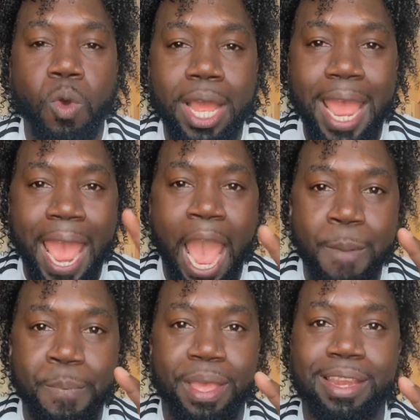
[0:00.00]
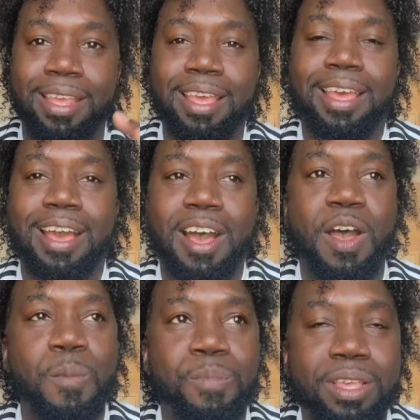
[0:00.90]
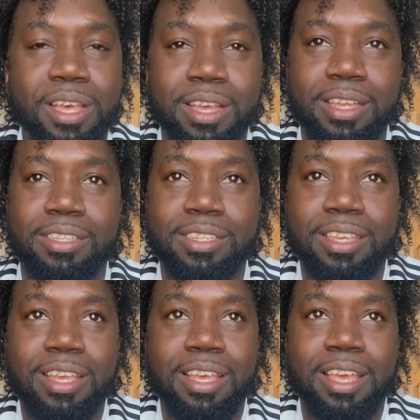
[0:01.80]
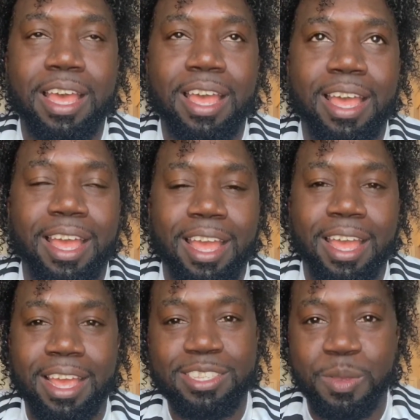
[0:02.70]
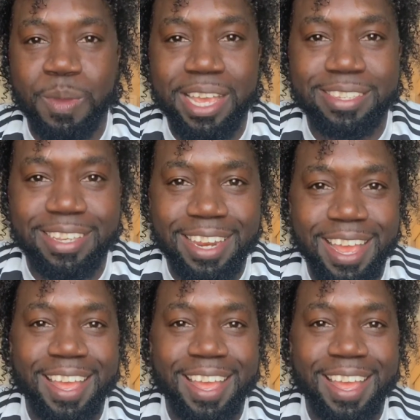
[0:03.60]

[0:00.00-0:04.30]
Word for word: what happened um, because it's amazing.